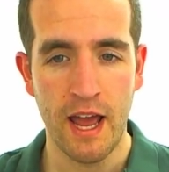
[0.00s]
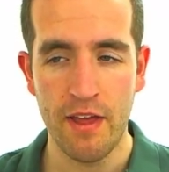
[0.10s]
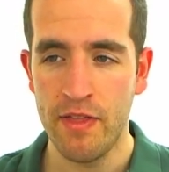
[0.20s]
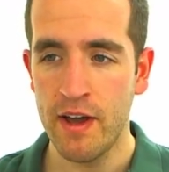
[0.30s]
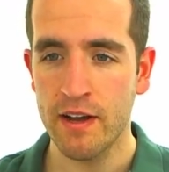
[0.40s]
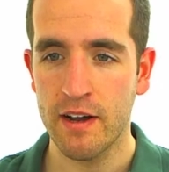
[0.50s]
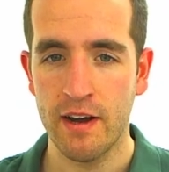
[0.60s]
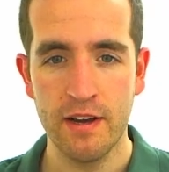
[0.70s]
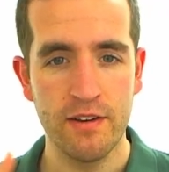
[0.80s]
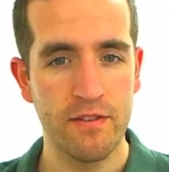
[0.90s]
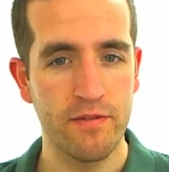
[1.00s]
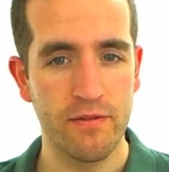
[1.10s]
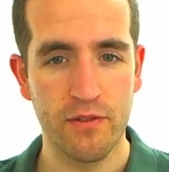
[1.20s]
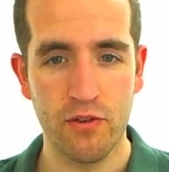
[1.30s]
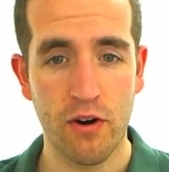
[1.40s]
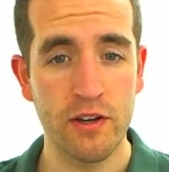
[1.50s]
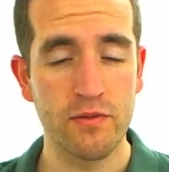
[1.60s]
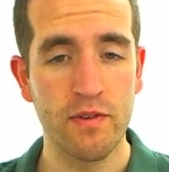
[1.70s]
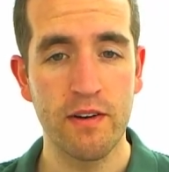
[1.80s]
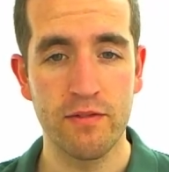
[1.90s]
And that kind of
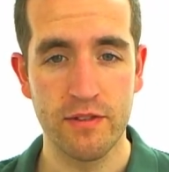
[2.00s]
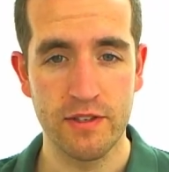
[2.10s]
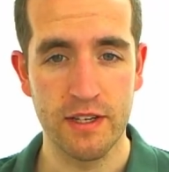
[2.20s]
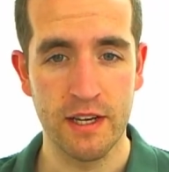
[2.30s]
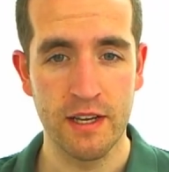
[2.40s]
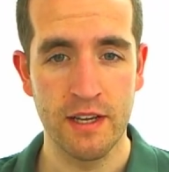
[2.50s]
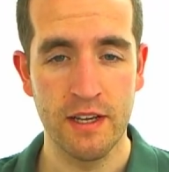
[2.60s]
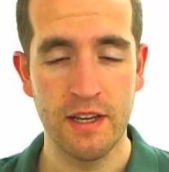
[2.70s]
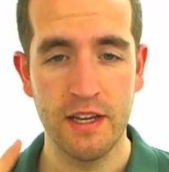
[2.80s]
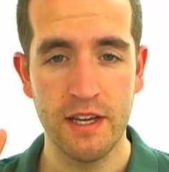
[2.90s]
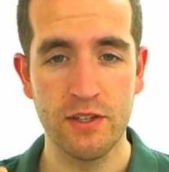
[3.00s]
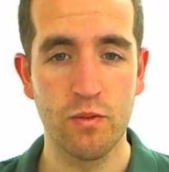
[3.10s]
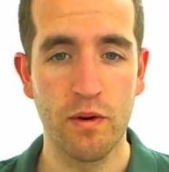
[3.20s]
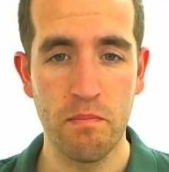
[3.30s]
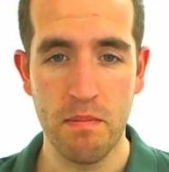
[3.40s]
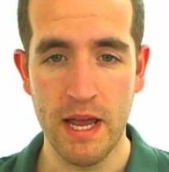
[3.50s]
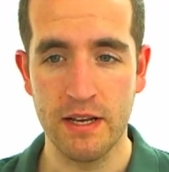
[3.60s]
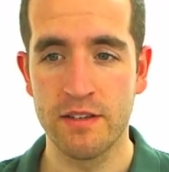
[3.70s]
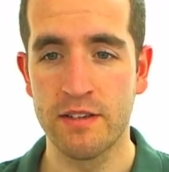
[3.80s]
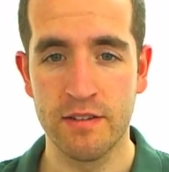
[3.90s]
cross-referencing is what
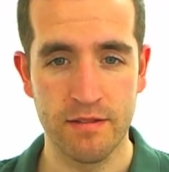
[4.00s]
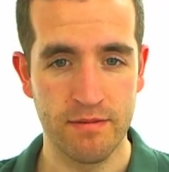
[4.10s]
makes